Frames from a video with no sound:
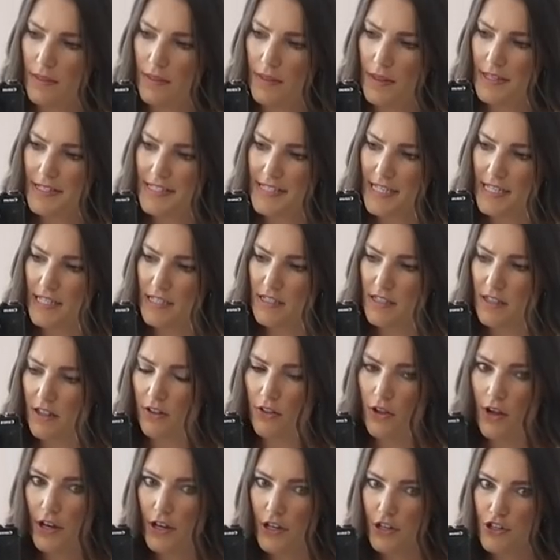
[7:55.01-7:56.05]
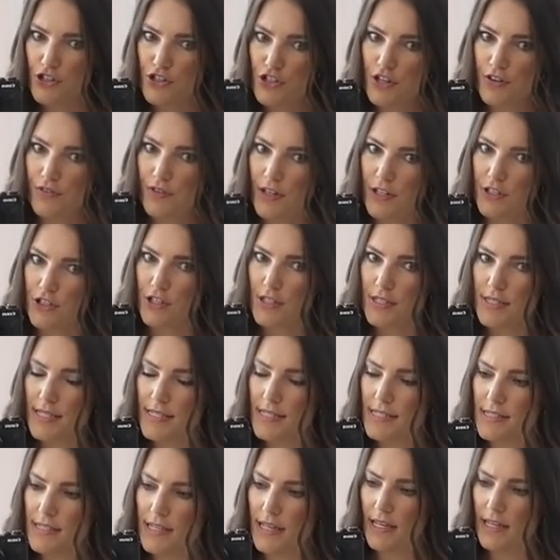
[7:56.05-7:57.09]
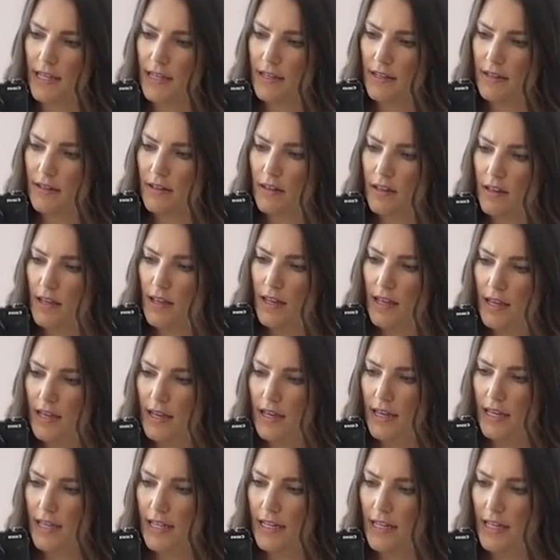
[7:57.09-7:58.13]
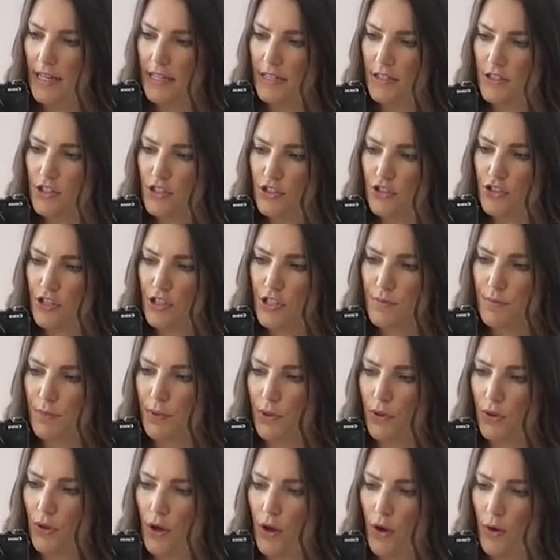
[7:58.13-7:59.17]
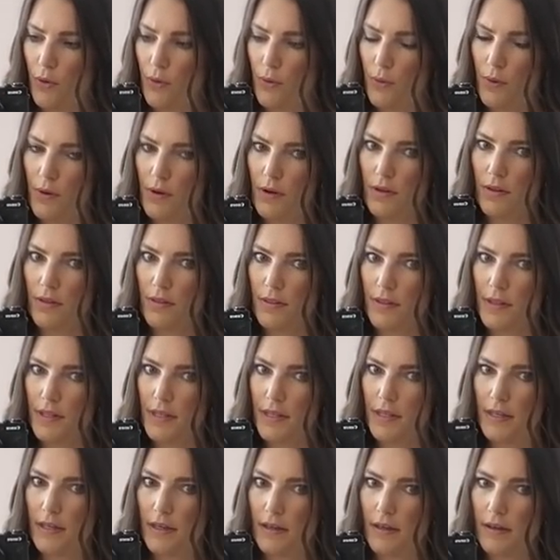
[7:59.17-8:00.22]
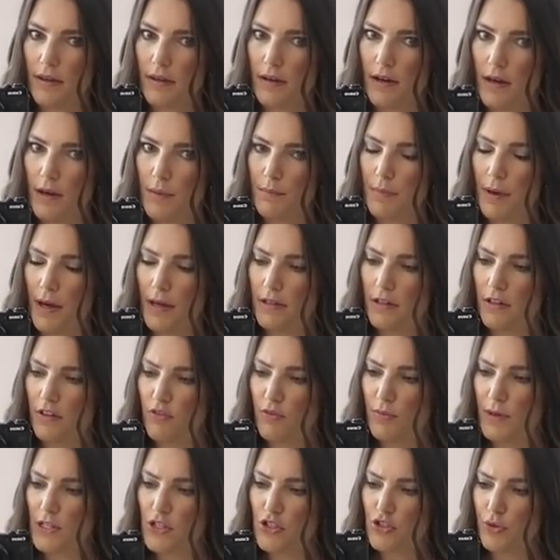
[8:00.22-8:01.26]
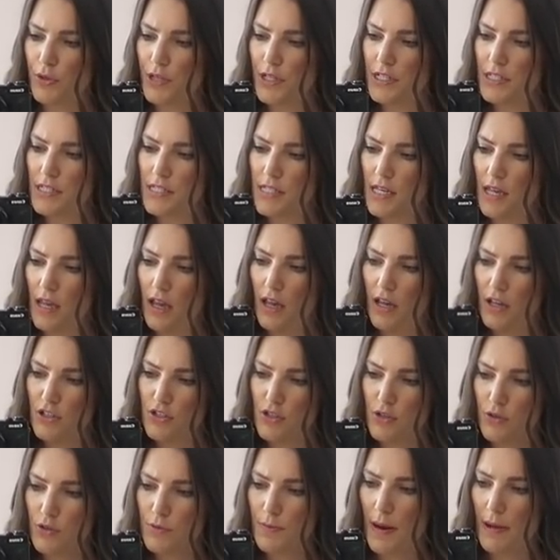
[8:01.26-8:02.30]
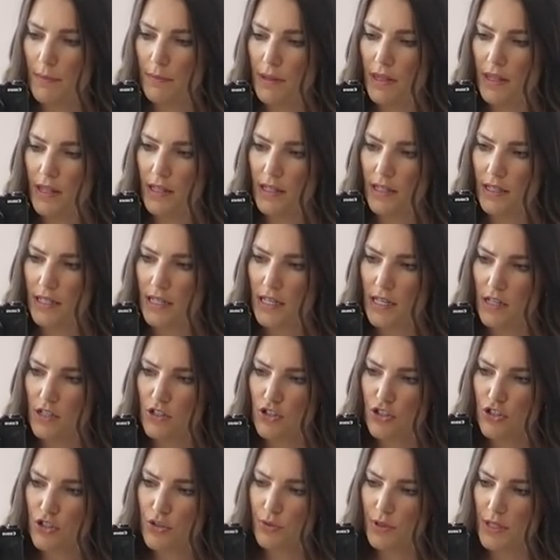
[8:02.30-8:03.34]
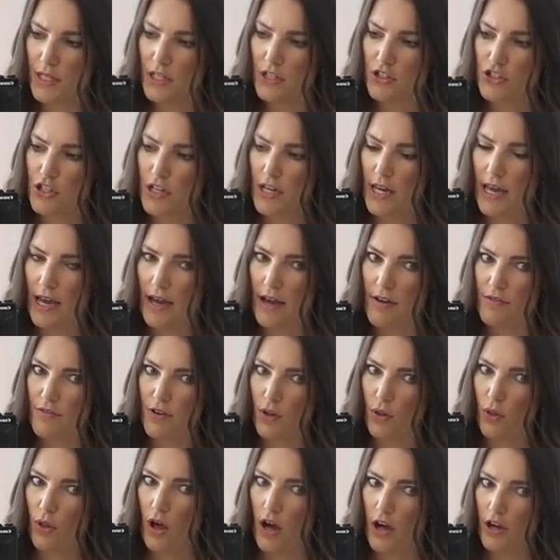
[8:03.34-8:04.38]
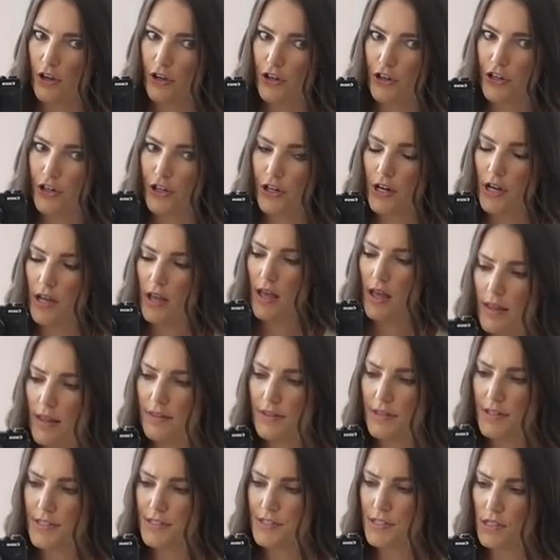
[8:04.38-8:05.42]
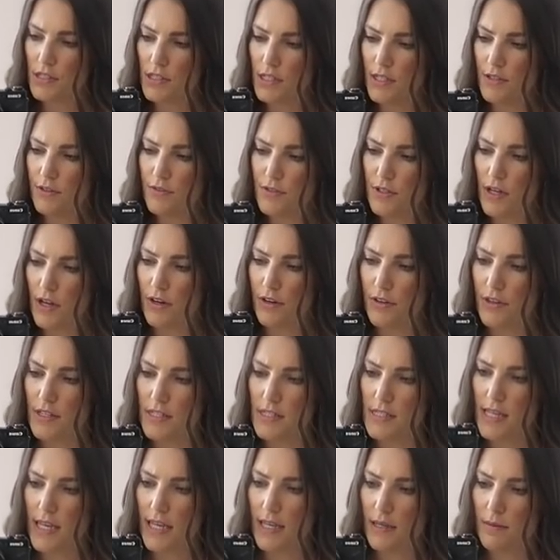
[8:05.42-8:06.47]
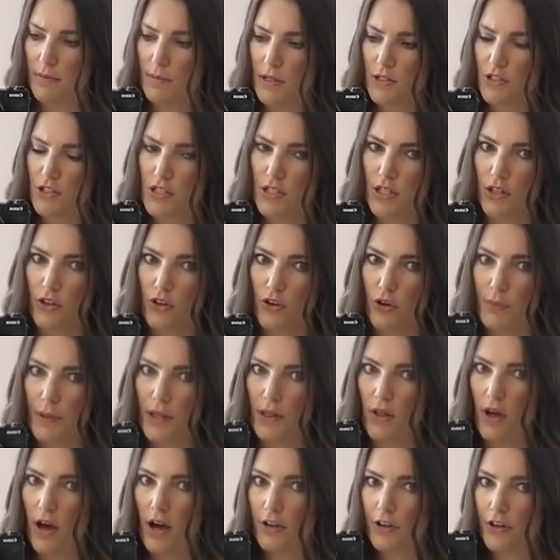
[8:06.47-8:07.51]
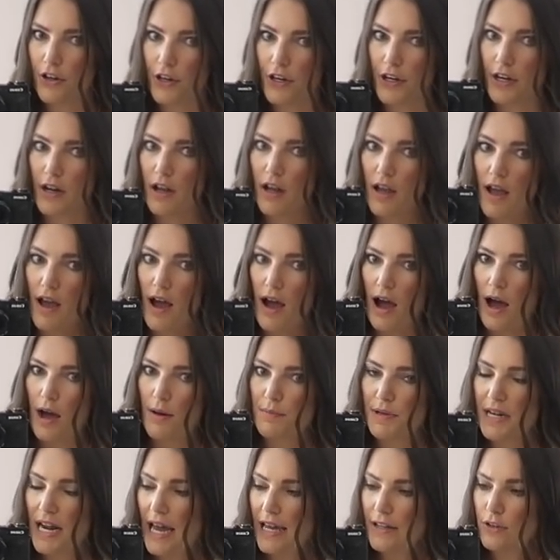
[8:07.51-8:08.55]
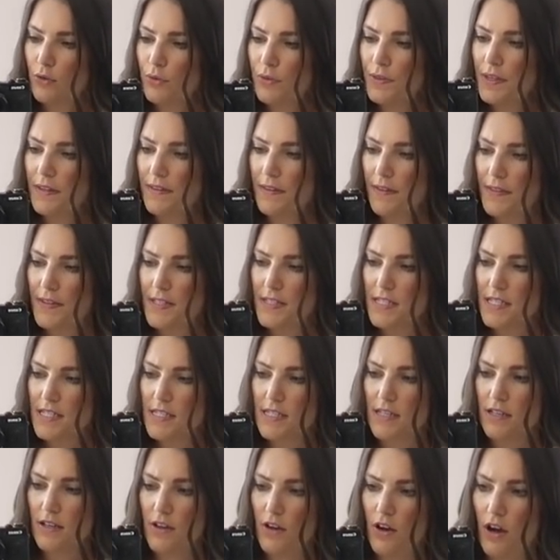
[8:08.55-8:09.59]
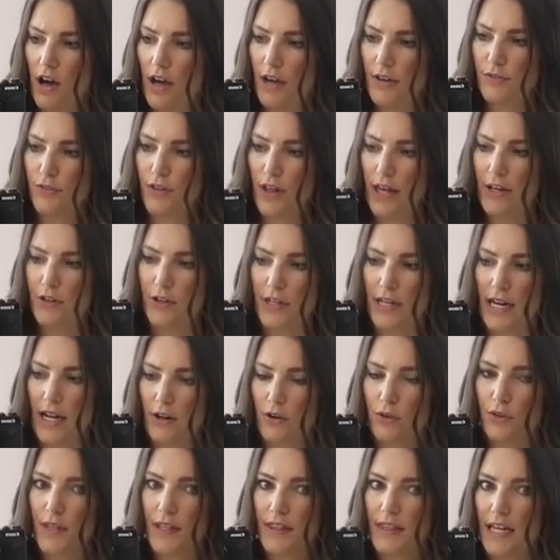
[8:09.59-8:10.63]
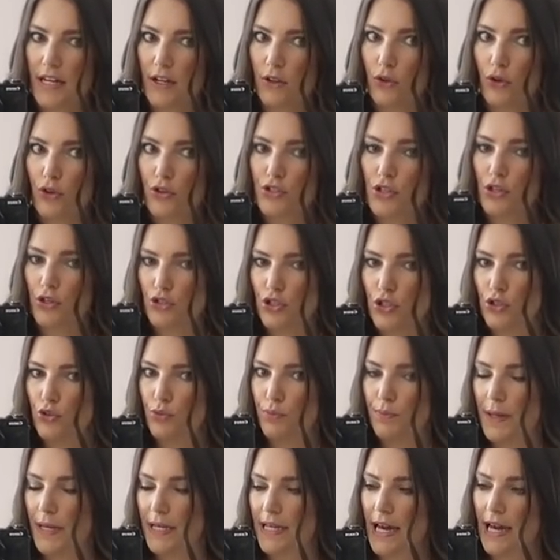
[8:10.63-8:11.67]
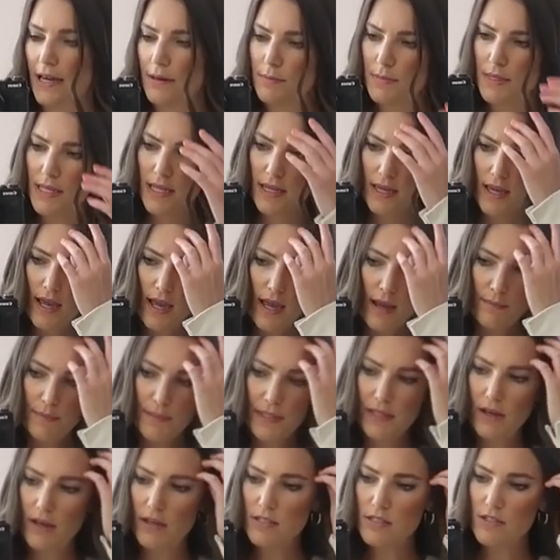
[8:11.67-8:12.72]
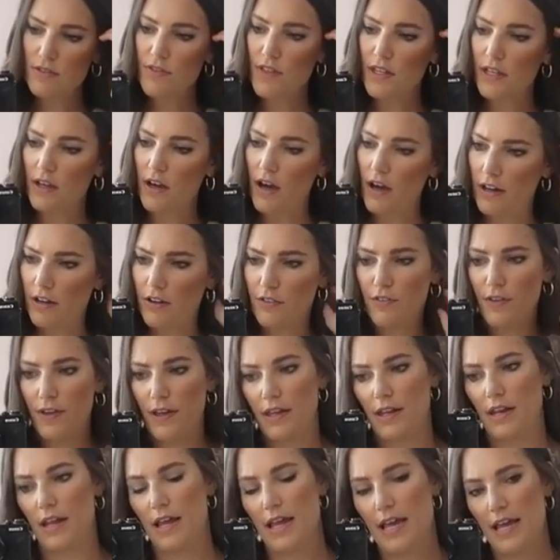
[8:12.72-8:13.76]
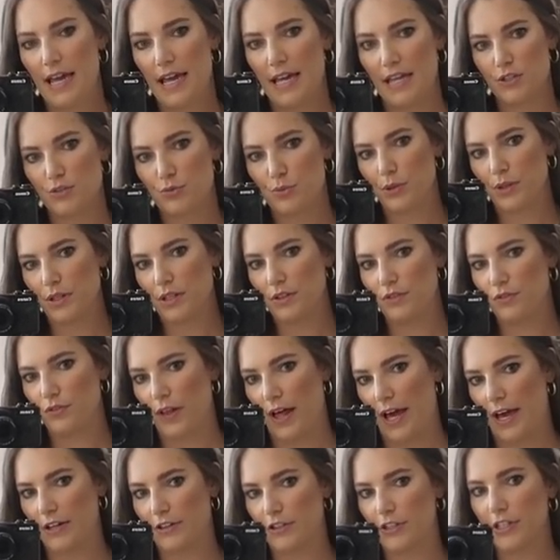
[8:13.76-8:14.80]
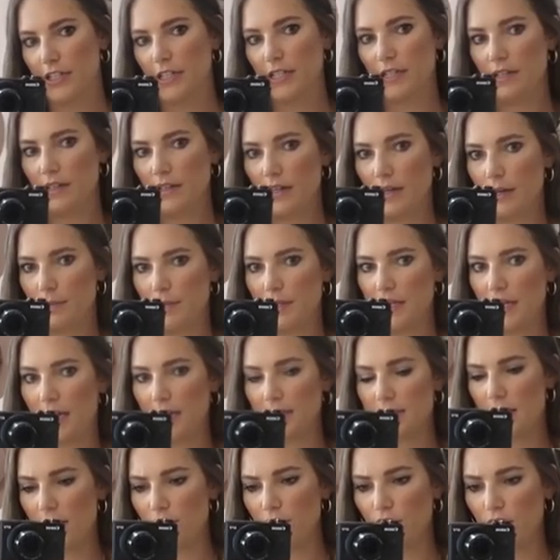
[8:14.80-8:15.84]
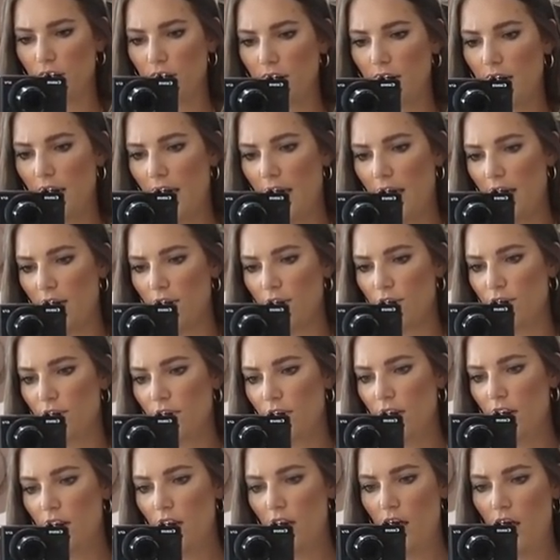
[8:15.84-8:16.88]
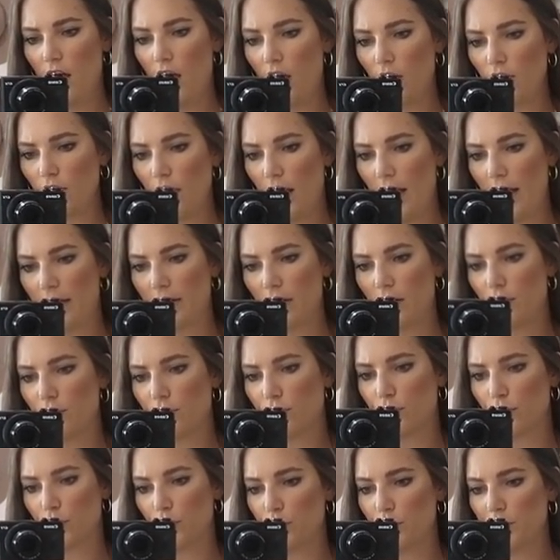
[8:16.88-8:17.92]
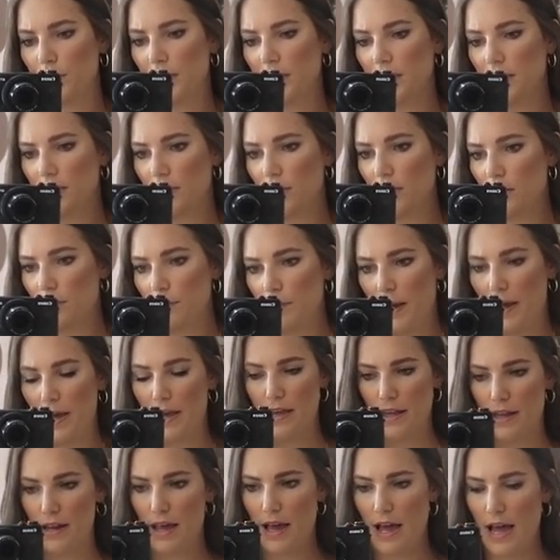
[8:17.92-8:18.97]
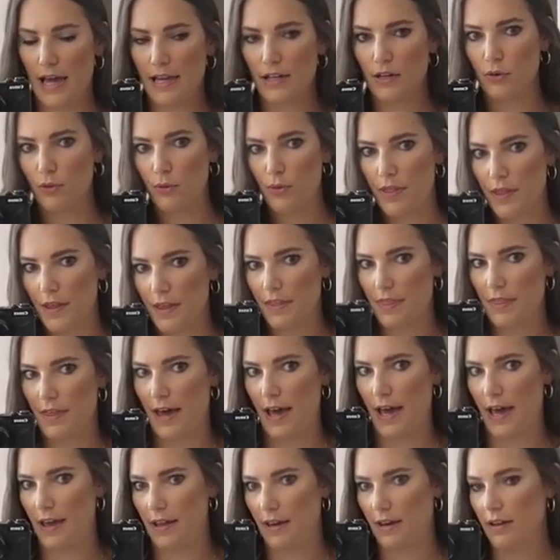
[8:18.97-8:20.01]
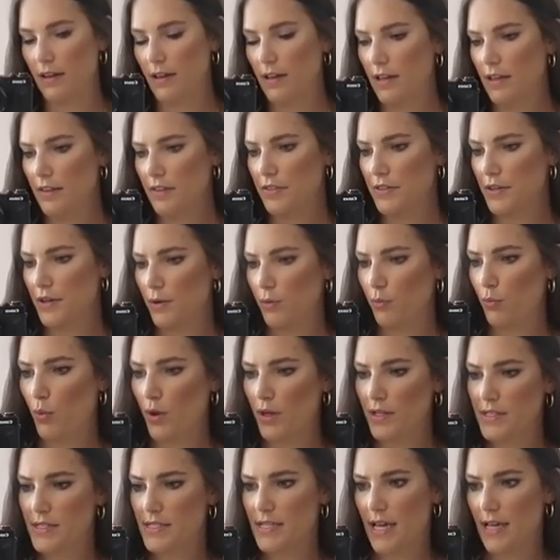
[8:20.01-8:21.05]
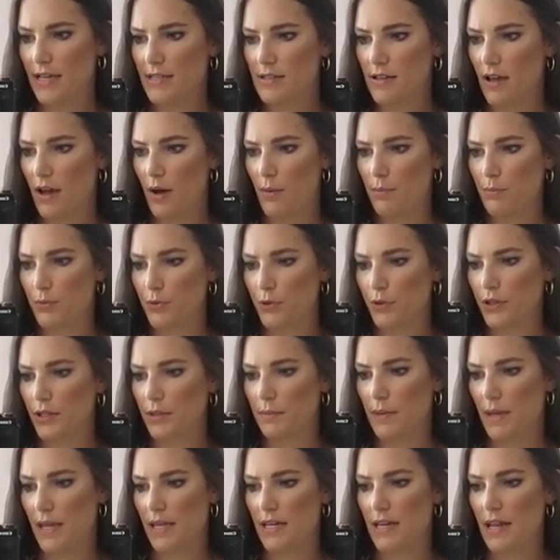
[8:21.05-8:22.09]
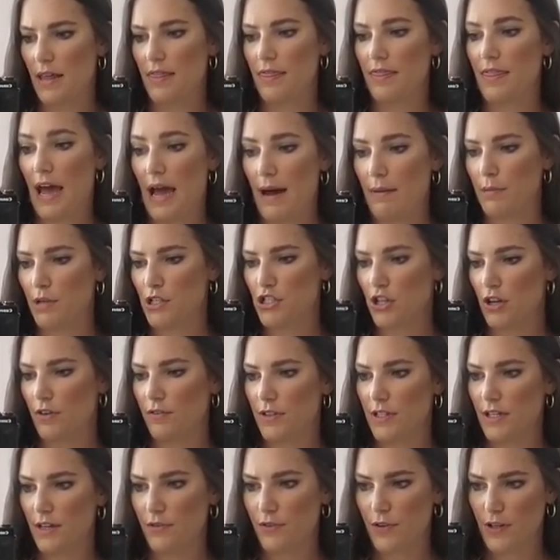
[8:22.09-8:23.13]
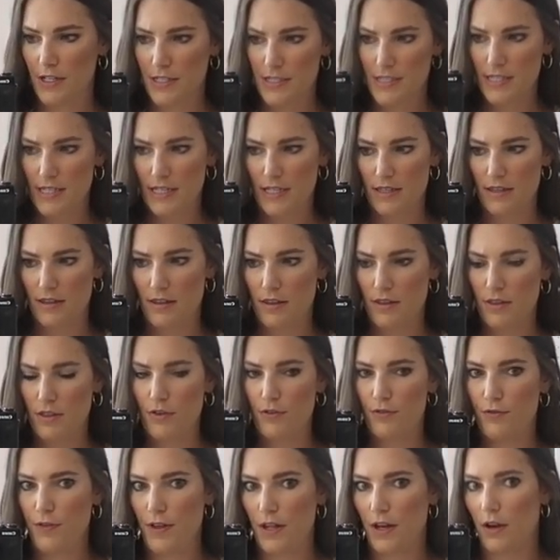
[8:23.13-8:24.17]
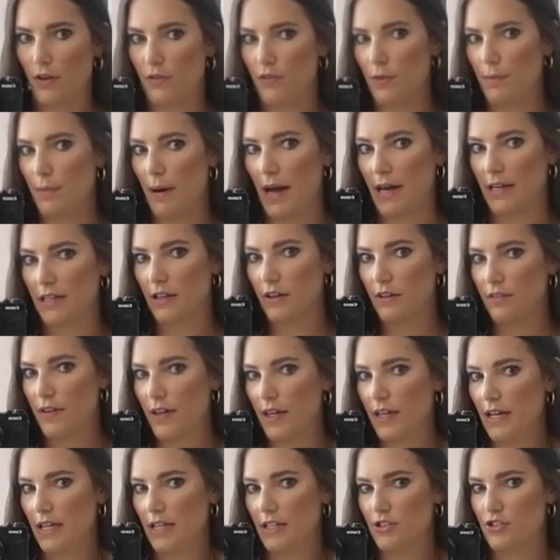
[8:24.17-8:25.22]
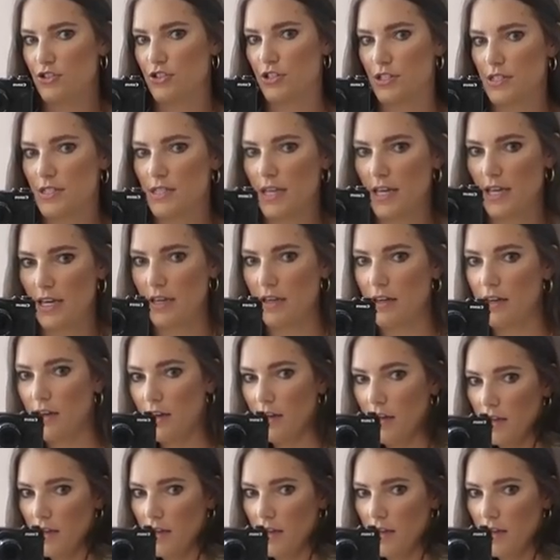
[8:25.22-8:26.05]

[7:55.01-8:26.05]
This is the large. If I just stand, it hits just below the button of my shorts. So it's probably like an inch to an inch and a half longer. The sleeves are the same, just a little bit longer. But I don't think that this is unflattering. I don't think that it looks too big on me. Because of the cut of it, it's really flattering. I mean, I definitely have a lot of room in here, but I don't think that the one size up really made that much of a difference in the fit of the body of it. It's just a,